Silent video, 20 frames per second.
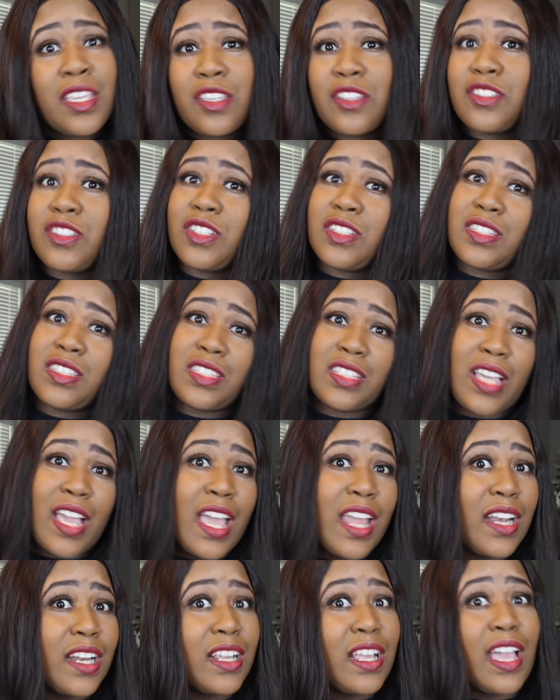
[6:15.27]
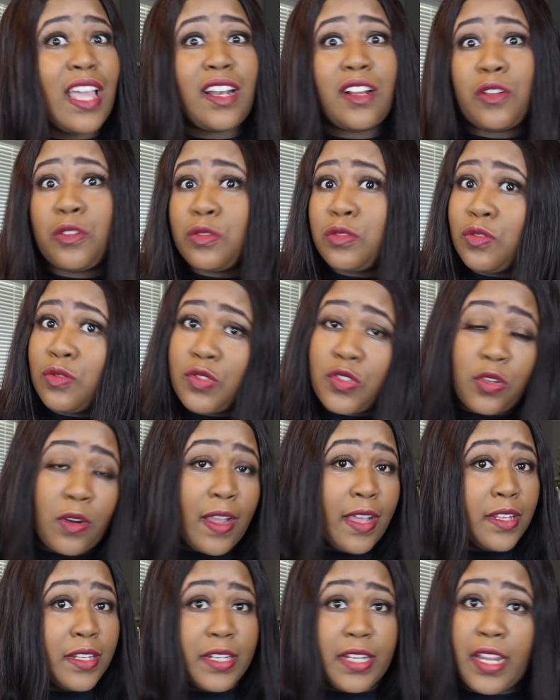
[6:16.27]
you just kind of got to go through
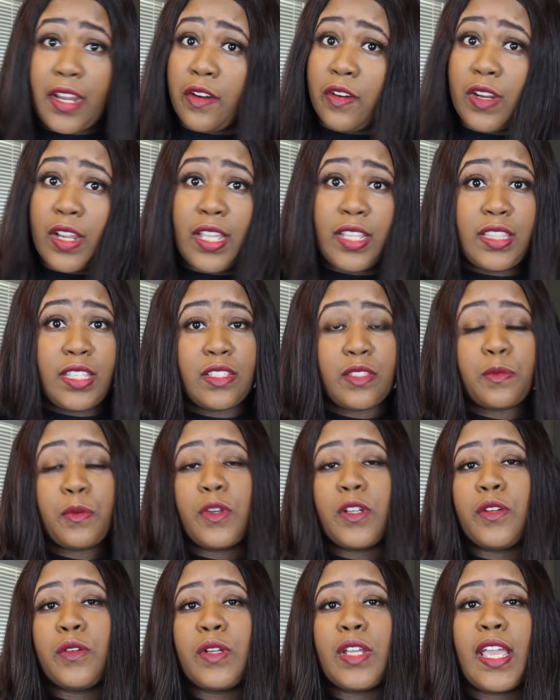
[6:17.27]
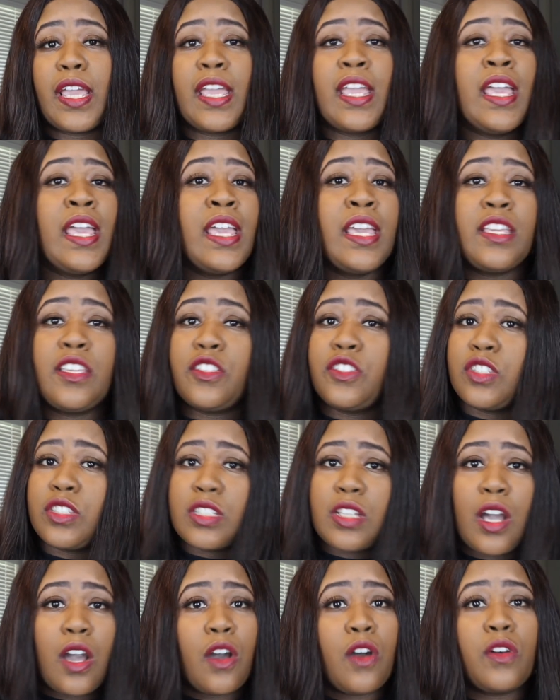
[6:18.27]
trial and error at this point, okay? You
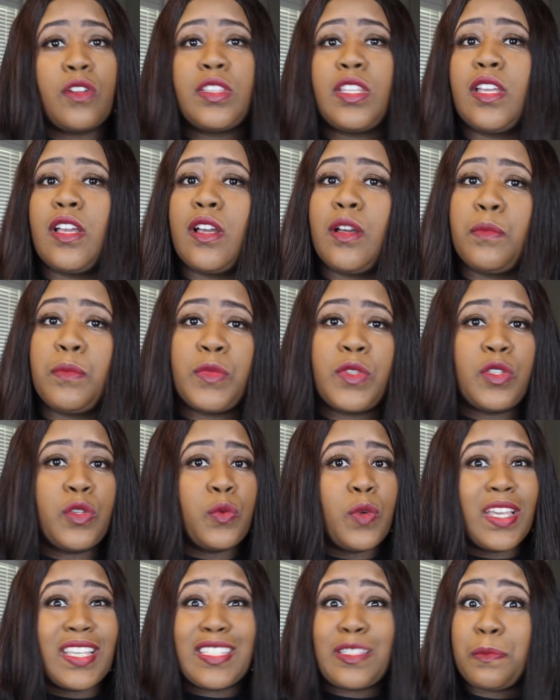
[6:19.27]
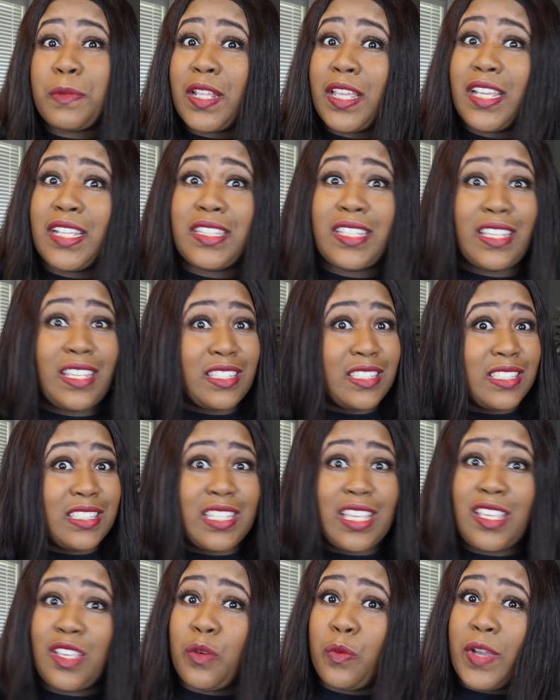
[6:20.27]
just call them, you explain the
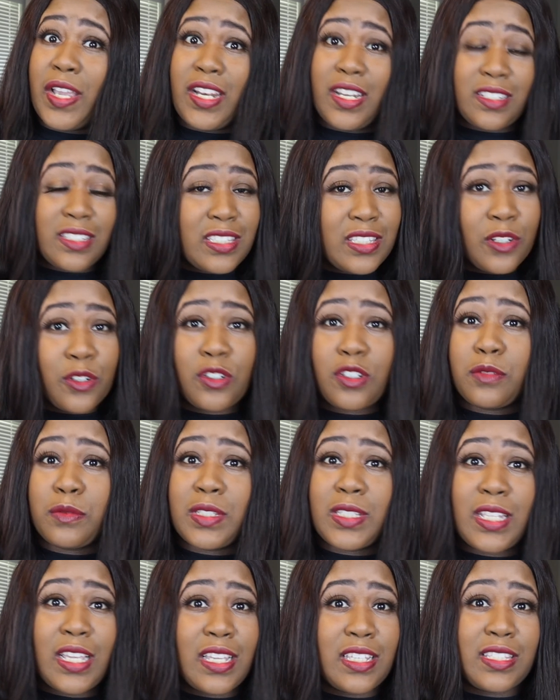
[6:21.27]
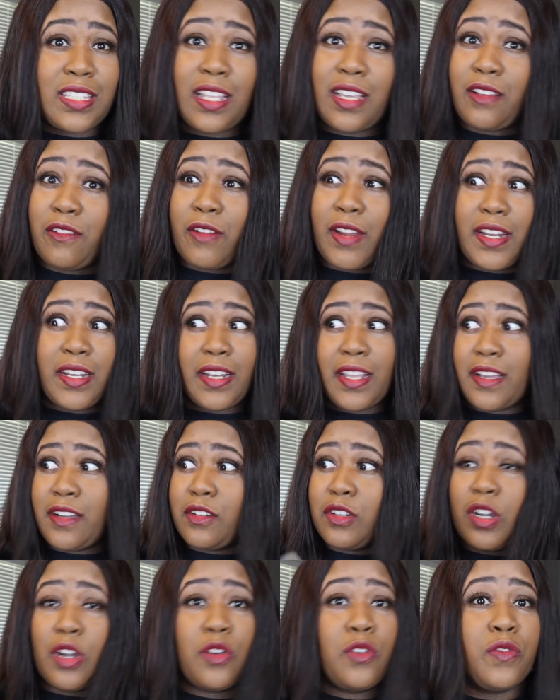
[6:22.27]
extenuating circumstance. Like right
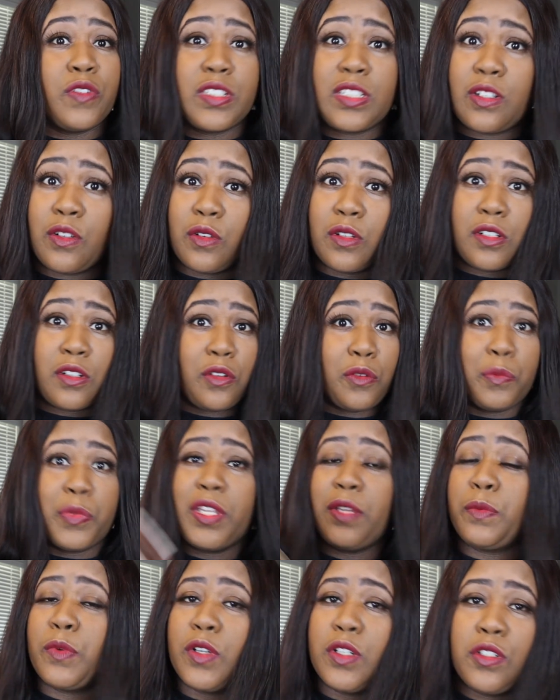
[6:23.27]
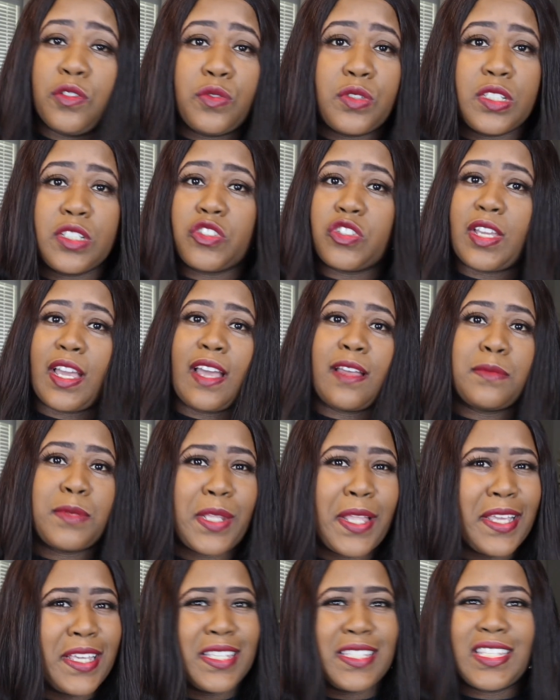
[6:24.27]
now, COVID's going on. People are losing jobs.
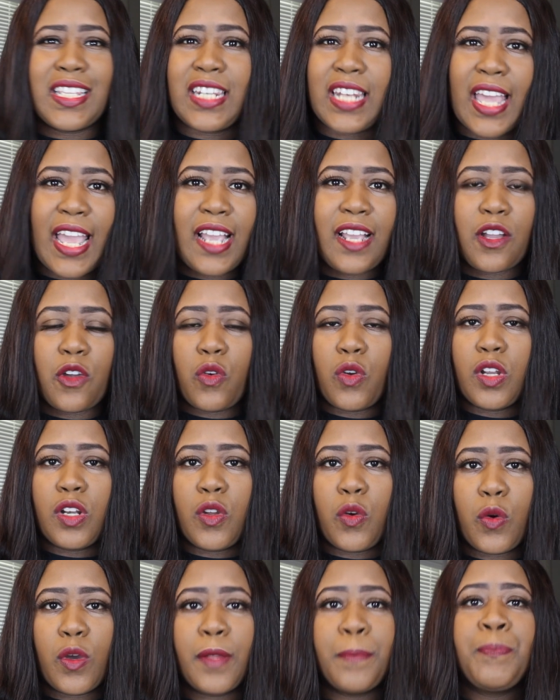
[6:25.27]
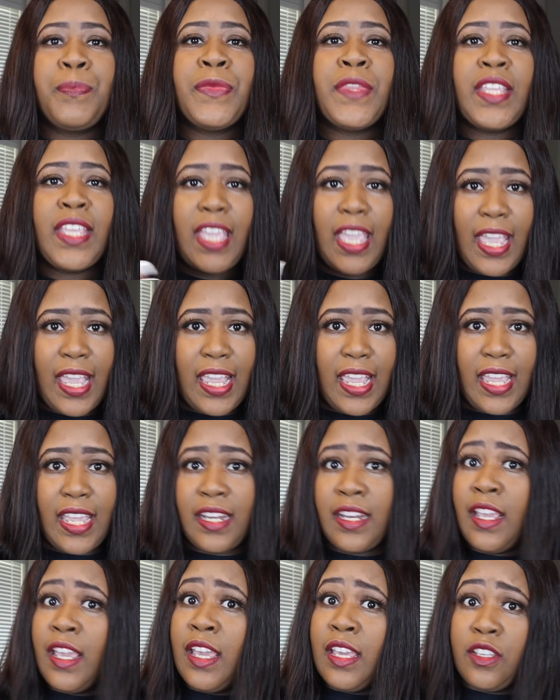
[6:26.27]
Like it's a lot going on.
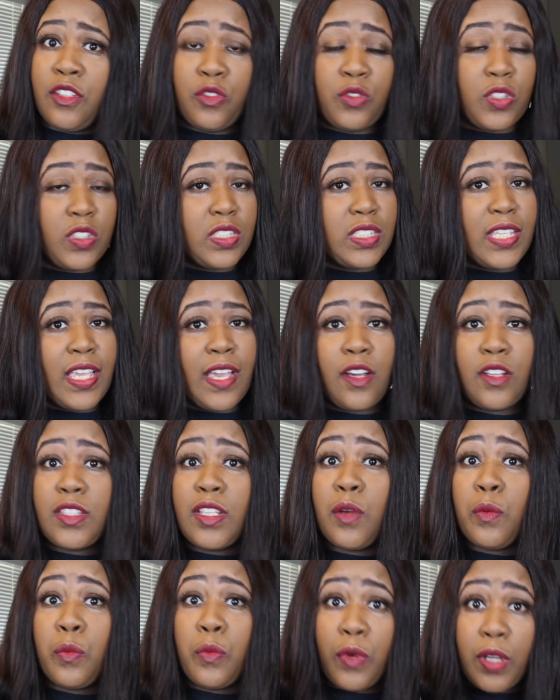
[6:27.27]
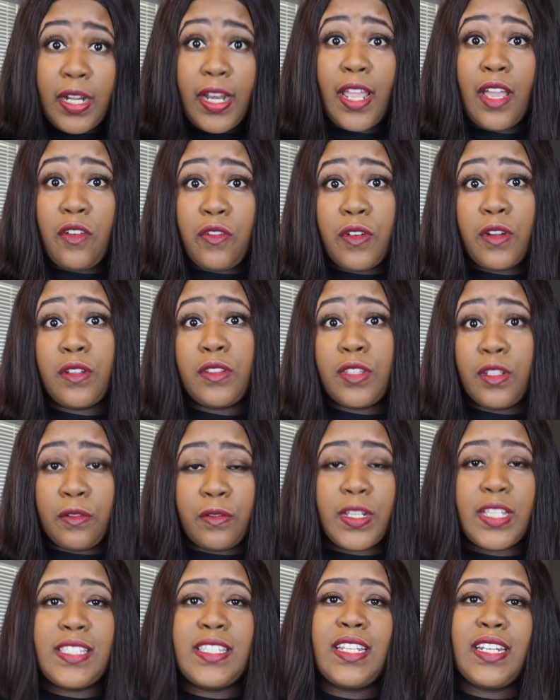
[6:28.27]
And you just tell them whatever the
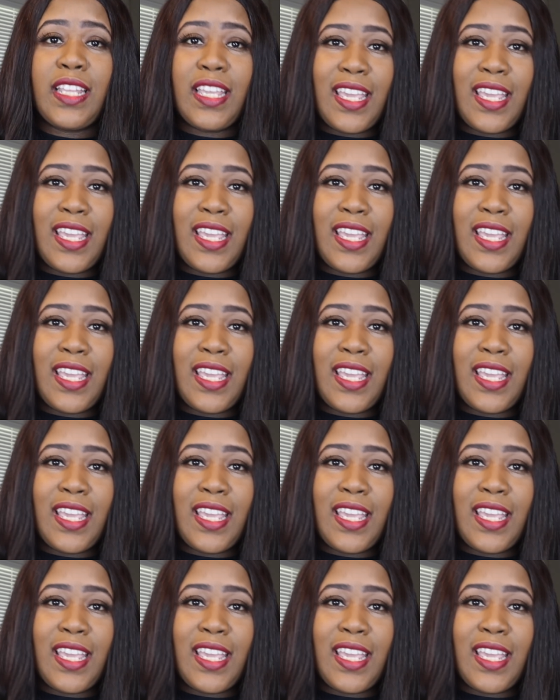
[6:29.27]
reason